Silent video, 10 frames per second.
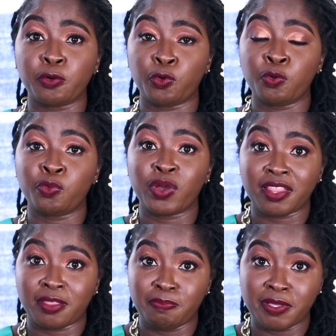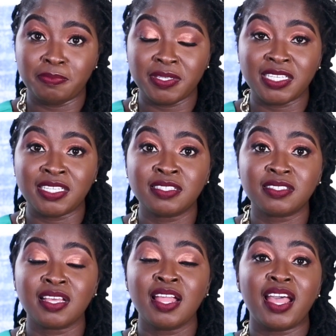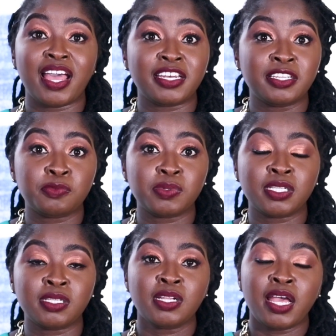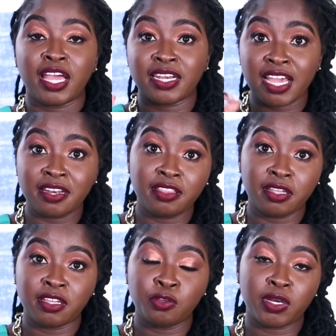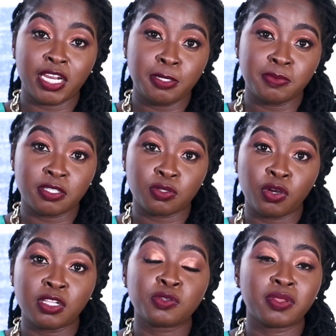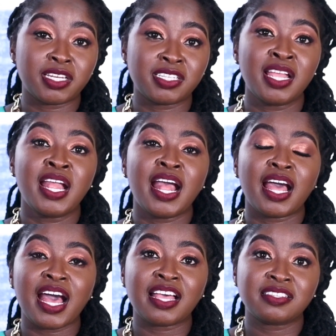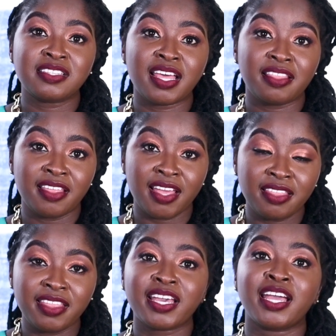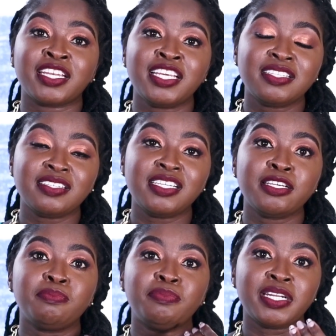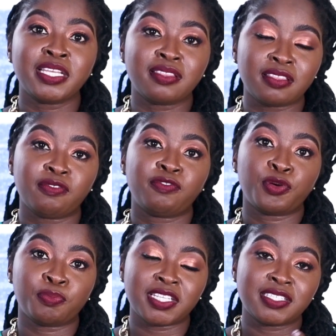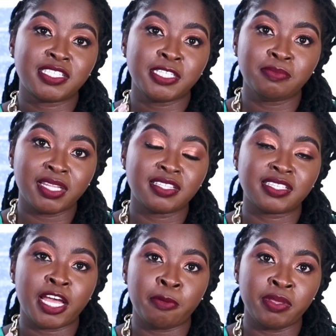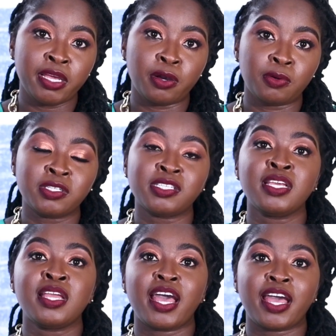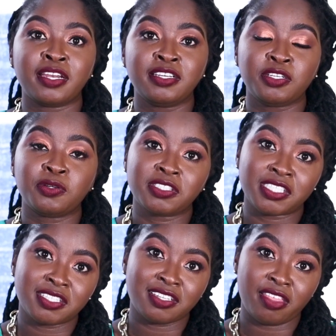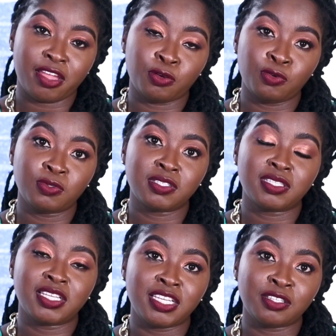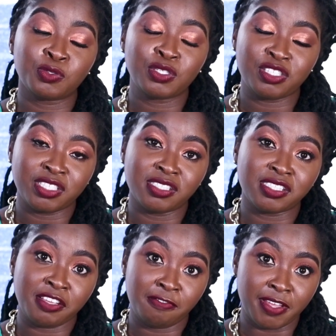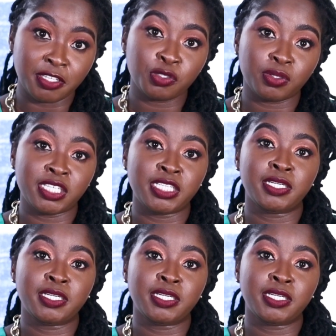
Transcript: room where the baby is, and add the eucalyptus oil so that as they are there, they can easily breathe from the steam that's coming out and decongest their nostrils eventually.